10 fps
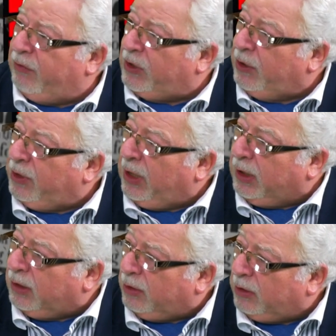he's
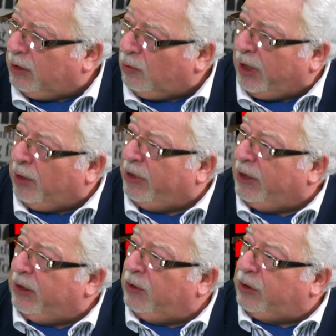okay, you yeah. know, or how
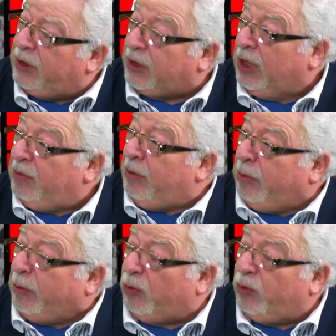bad the injury is. Maybe
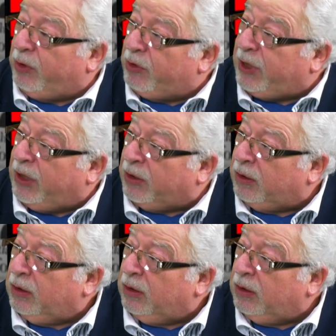people thought he was dead.